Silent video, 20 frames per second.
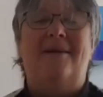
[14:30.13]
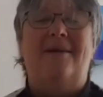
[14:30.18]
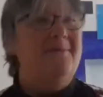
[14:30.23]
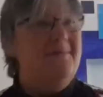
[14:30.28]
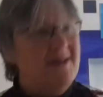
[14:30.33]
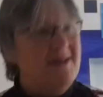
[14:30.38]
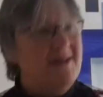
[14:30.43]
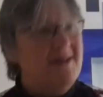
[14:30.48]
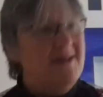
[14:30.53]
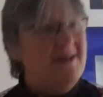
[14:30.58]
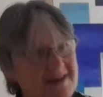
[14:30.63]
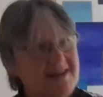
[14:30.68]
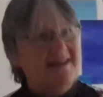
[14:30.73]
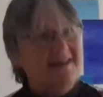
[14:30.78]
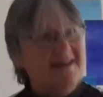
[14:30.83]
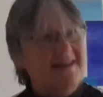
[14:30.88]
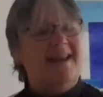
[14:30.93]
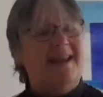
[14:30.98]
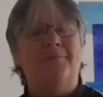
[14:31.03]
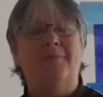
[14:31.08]
I'm gonna
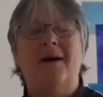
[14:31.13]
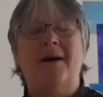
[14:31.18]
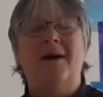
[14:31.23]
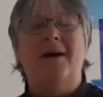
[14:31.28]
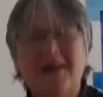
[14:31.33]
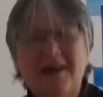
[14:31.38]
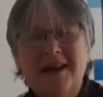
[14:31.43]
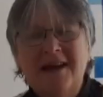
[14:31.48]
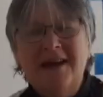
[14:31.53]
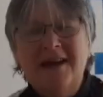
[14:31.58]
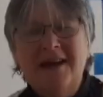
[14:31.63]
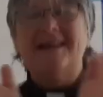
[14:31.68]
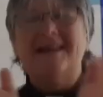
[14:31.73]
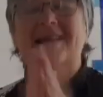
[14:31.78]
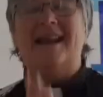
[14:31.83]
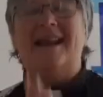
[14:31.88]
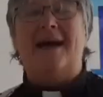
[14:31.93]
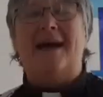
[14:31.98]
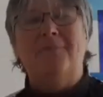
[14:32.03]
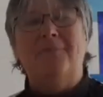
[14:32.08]
click, I'm gonna
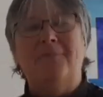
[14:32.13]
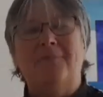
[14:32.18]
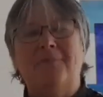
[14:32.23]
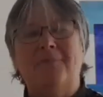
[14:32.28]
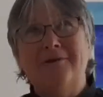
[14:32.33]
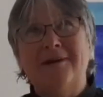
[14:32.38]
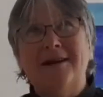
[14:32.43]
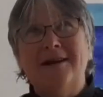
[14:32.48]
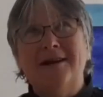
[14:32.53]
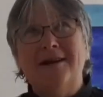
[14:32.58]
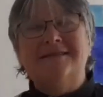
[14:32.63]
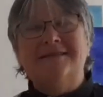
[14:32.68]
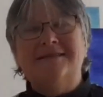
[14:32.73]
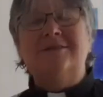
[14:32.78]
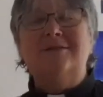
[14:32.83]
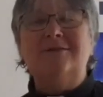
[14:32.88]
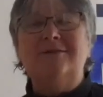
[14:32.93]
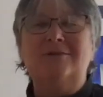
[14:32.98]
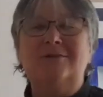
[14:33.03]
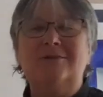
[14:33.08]
clap and praise the
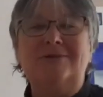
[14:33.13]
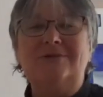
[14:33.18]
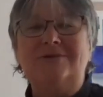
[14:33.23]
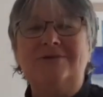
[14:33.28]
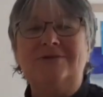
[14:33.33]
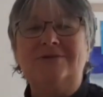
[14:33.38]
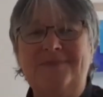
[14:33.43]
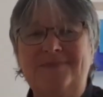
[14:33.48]
Lord.